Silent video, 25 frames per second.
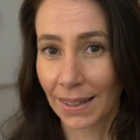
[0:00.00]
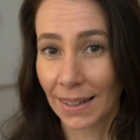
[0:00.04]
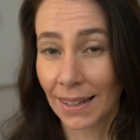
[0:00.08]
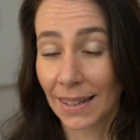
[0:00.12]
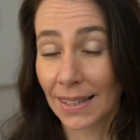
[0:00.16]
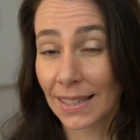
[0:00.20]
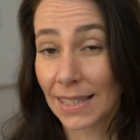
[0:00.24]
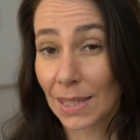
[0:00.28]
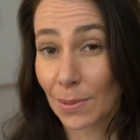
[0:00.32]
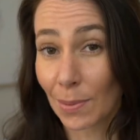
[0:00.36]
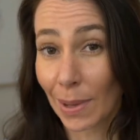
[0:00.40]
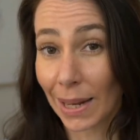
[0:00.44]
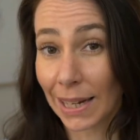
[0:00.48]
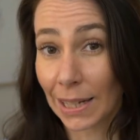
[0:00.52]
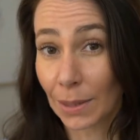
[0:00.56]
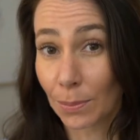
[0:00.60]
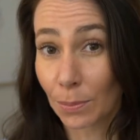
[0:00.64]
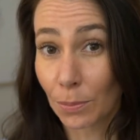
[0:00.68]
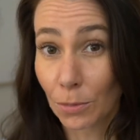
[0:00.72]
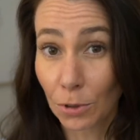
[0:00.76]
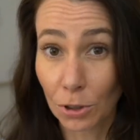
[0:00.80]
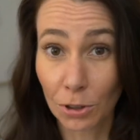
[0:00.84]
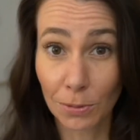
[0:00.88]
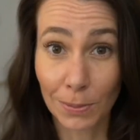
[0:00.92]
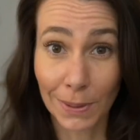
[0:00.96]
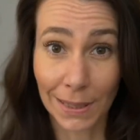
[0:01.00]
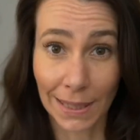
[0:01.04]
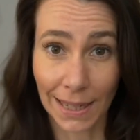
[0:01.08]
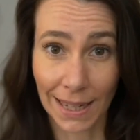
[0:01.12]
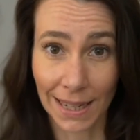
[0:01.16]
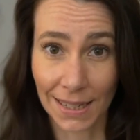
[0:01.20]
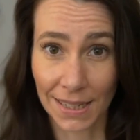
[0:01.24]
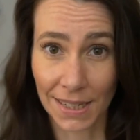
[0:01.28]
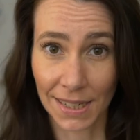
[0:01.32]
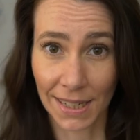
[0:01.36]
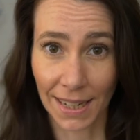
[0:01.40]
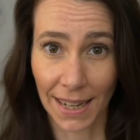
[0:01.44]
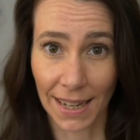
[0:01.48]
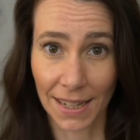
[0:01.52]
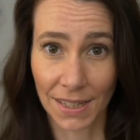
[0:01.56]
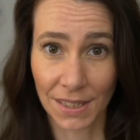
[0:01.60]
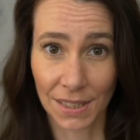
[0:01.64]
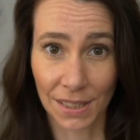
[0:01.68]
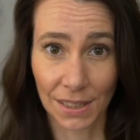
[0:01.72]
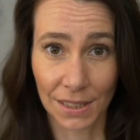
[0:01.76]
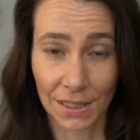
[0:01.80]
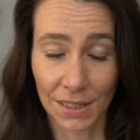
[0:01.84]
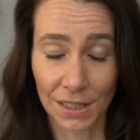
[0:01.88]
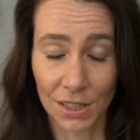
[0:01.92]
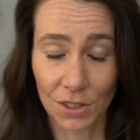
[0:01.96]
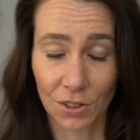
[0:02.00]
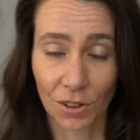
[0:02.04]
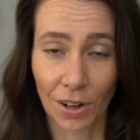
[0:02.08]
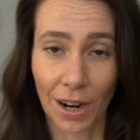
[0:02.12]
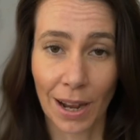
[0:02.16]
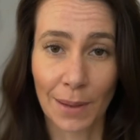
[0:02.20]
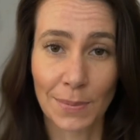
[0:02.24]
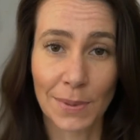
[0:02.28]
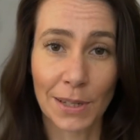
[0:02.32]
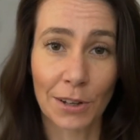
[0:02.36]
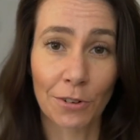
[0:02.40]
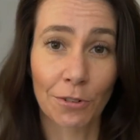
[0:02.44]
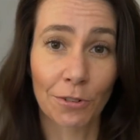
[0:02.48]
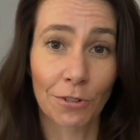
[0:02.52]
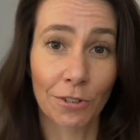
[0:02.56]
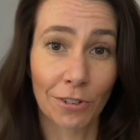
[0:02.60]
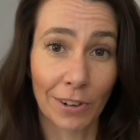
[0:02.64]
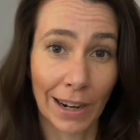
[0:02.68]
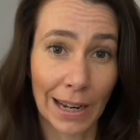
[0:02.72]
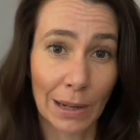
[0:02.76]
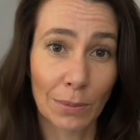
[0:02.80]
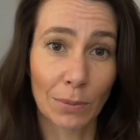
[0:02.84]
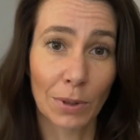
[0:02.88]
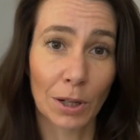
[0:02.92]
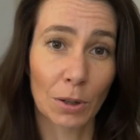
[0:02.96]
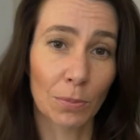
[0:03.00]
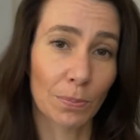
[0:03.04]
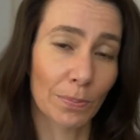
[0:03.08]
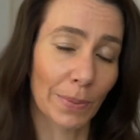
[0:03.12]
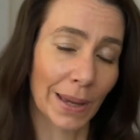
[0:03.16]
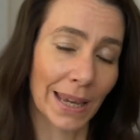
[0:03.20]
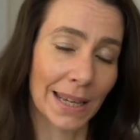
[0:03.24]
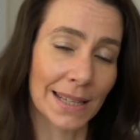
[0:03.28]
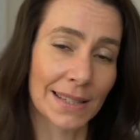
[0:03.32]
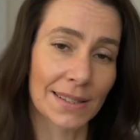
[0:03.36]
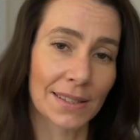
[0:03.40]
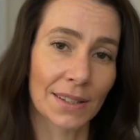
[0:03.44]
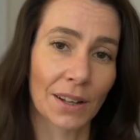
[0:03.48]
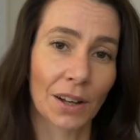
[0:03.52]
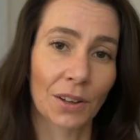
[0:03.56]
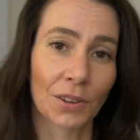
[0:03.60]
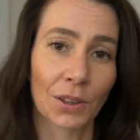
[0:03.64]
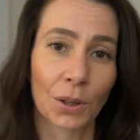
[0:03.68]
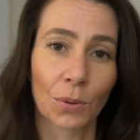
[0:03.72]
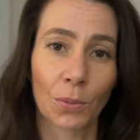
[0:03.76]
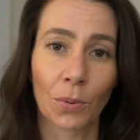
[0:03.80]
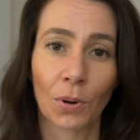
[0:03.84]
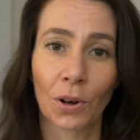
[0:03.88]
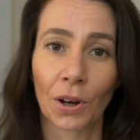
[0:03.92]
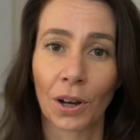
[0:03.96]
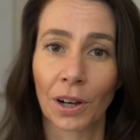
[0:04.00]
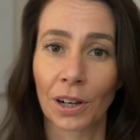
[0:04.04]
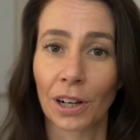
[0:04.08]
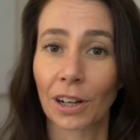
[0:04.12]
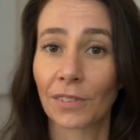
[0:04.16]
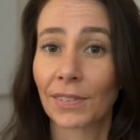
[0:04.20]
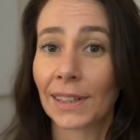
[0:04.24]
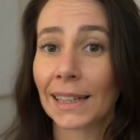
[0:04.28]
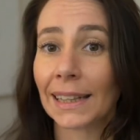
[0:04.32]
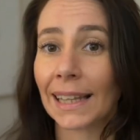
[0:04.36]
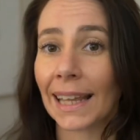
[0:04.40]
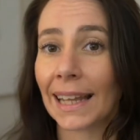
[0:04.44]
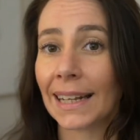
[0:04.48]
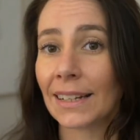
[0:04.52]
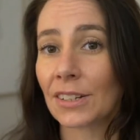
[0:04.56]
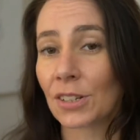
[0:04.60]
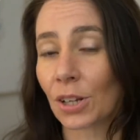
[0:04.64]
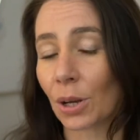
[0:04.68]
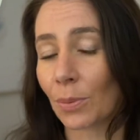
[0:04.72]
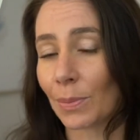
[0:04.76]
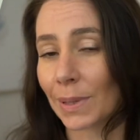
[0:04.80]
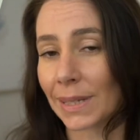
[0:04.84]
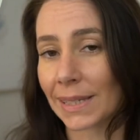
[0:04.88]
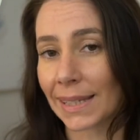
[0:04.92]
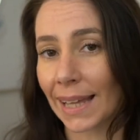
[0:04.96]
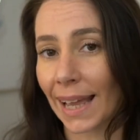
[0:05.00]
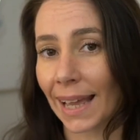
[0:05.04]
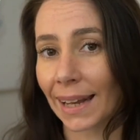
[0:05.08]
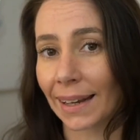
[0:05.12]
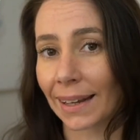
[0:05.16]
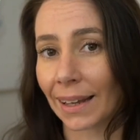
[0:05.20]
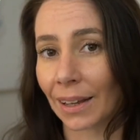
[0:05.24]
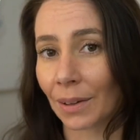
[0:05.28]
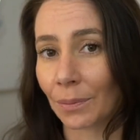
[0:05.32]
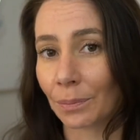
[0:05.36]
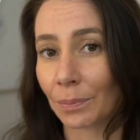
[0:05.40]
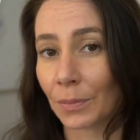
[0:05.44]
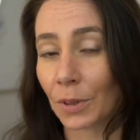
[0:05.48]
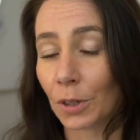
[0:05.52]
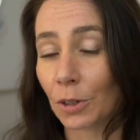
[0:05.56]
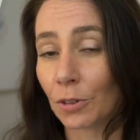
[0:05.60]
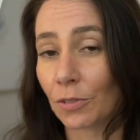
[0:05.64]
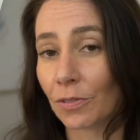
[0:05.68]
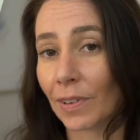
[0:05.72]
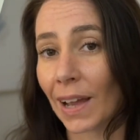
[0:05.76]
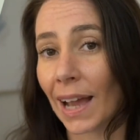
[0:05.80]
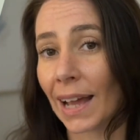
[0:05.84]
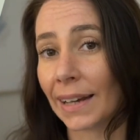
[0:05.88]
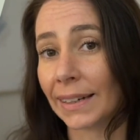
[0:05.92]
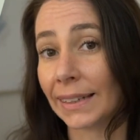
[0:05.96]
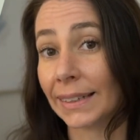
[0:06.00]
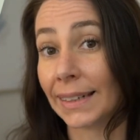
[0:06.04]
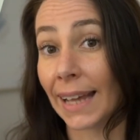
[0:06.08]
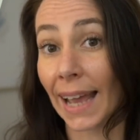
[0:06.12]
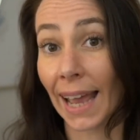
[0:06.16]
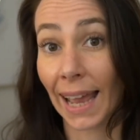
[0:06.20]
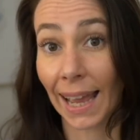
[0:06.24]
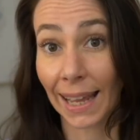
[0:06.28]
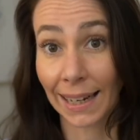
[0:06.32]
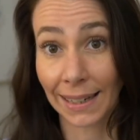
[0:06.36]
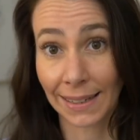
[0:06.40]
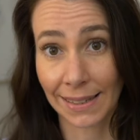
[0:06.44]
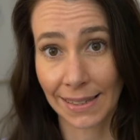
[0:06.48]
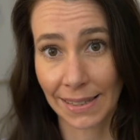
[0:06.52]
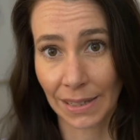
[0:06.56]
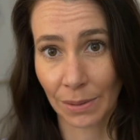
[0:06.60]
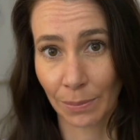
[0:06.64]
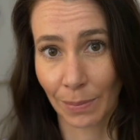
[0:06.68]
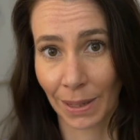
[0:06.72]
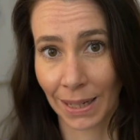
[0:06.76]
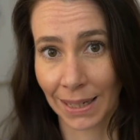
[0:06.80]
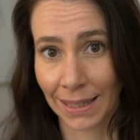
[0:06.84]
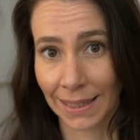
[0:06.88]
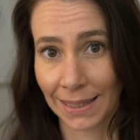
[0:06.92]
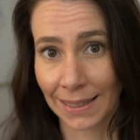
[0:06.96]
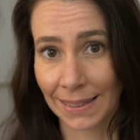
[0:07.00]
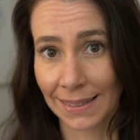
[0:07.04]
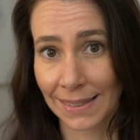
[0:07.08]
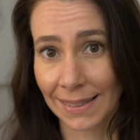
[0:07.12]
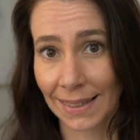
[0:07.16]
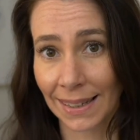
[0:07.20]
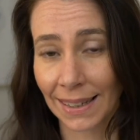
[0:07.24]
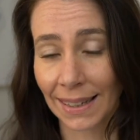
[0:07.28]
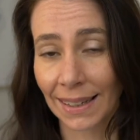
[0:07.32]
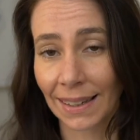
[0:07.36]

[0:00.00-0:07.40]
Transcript: Somatic movement education describes a framework based on the work of the late Thomas Hanna, who founded Hanna Somatics,